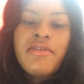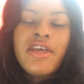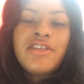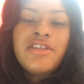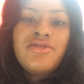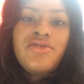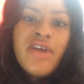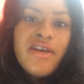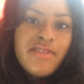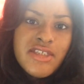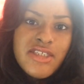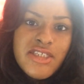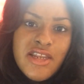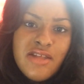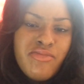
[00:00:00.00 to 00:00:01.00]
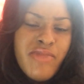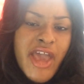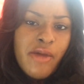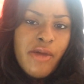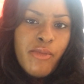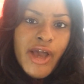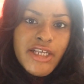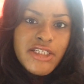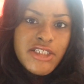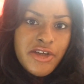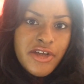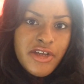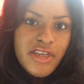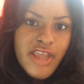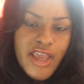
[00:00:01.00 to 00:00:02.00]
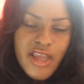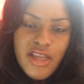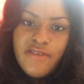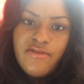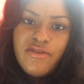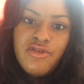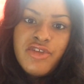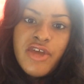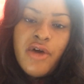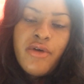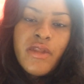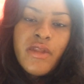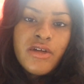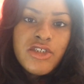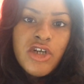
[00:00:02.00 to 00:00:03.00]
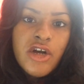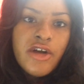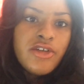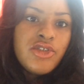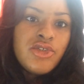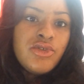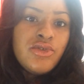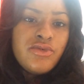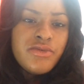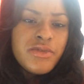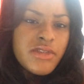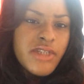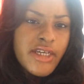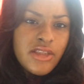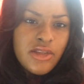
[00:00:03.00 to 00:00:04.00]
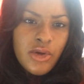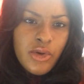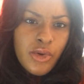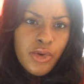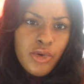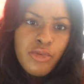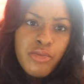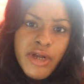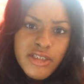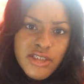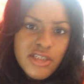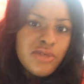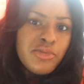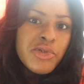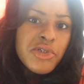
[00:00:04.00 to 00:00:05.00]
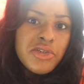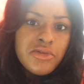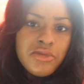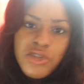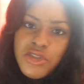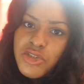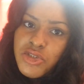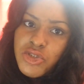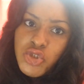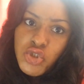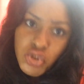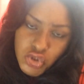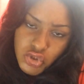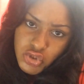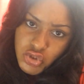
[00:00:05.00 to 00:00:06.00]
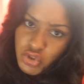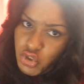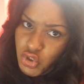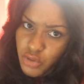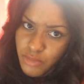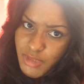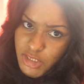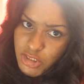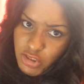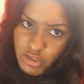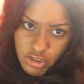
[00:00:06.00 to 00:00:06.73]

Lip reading: Because you have to send it back by a certain day. And if you don't, they'll charge you for like the whole price of the book, which is so much.